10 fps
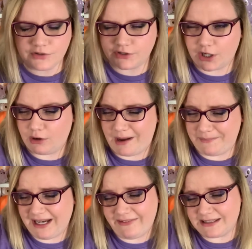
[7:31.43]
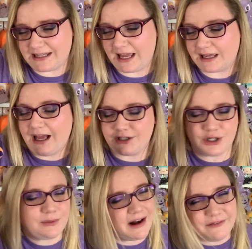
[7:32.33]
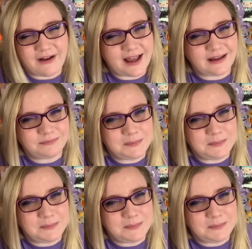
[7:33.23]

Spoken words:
So I'm gonna give this like a 2 out of 5